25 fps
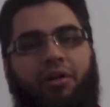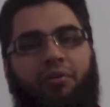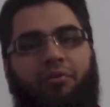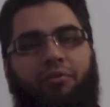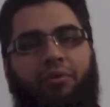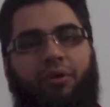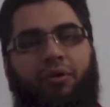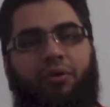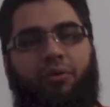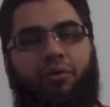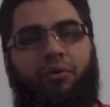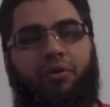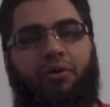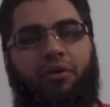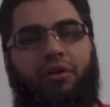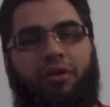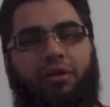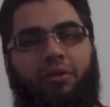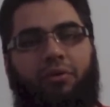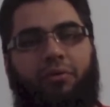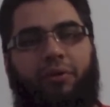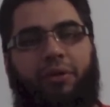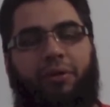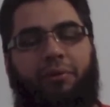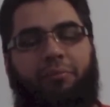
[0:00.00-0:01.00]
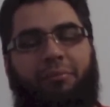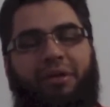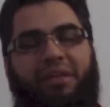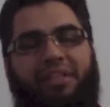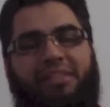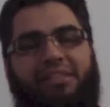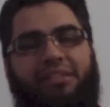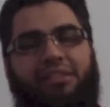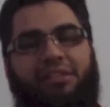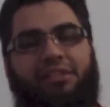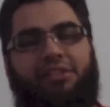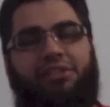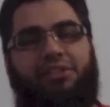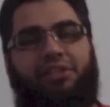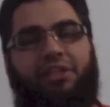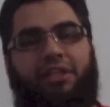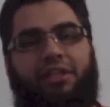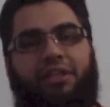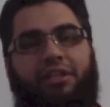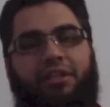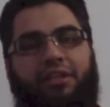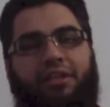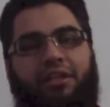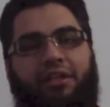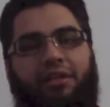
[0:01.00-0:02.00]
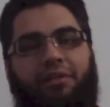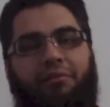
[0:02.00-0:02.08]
record a quick message and